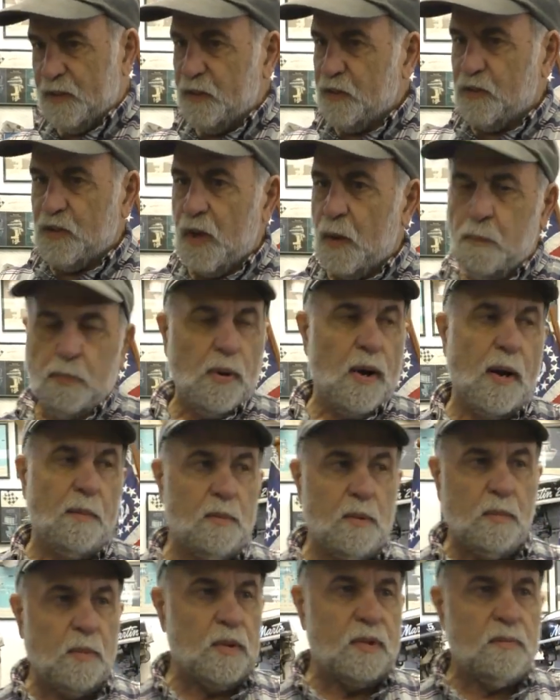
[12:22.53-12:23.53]
it's the same
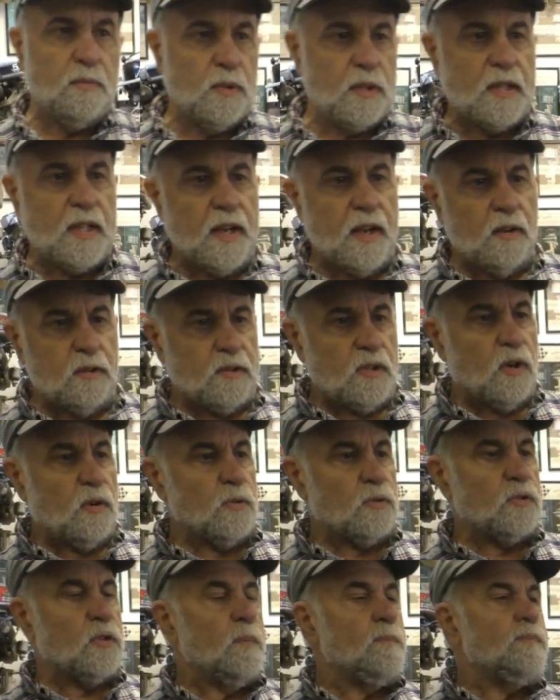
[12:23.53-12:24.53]
problem with the
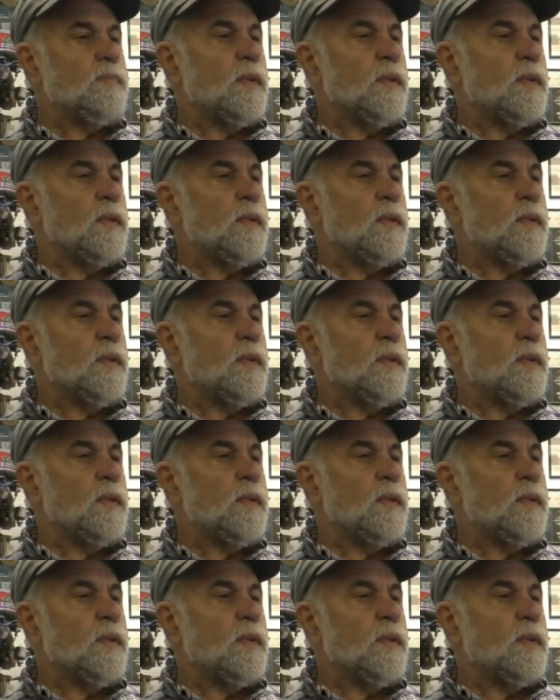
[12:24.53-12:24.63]
Altos.